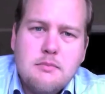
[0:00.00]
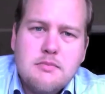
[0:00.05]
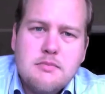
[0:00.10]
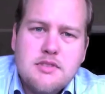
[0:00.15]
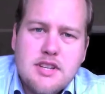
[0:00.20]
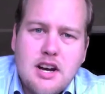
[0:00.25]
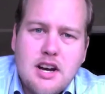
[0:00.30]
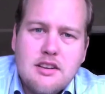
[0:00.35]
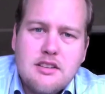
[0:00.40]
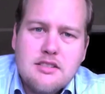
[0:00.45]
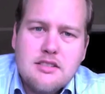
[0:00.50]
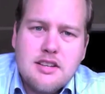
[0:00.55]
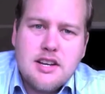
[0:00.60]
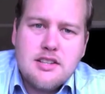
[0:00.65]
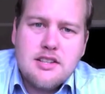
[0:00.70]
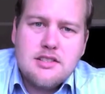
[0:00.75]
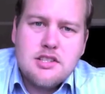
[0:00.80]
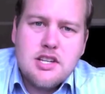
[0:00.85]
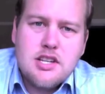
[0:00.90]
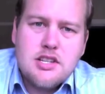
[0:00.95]
sound
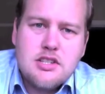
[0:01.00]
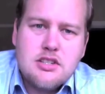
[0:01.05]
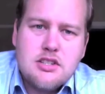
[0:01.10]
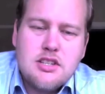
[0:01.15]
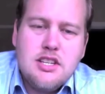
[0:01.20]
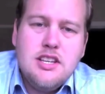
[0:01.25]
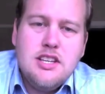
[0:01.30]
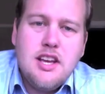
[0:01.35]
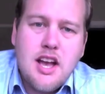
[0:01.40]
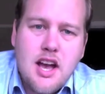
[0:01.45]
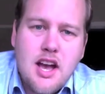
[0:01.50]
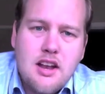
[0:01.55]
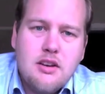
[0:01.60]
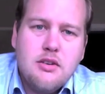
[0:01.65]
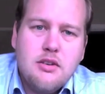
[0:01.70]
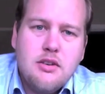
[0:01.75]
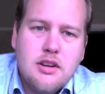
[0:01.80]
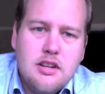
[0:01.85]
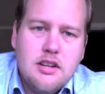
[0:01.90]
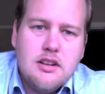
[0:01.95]
design session, he had
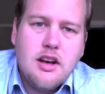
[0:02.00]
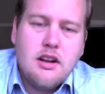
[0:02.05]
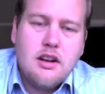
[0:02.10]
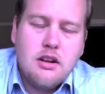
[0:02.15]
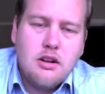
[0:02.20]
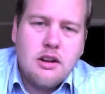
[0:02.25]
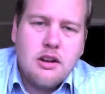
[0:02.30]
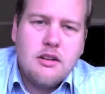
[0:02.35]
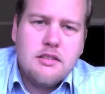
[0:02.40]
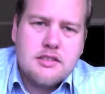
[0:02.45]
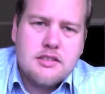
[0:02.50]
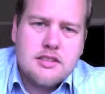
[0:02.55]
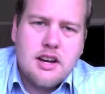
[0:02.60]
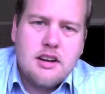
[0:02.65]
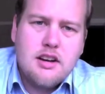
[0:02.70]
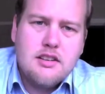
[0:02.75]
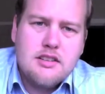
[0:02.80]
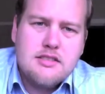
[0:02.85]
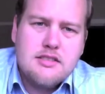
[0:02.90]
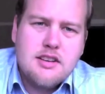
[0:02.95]
already done a lot of the
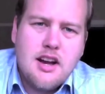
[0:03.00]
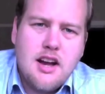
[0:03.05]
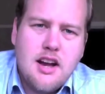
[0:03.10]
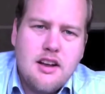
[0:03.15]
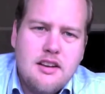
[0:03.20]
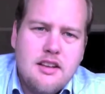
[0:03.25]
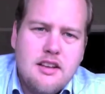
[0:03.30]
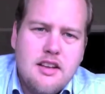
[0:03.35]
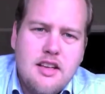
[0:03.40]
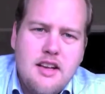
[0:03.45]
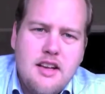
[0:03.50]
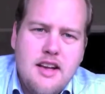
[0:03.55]
sound design,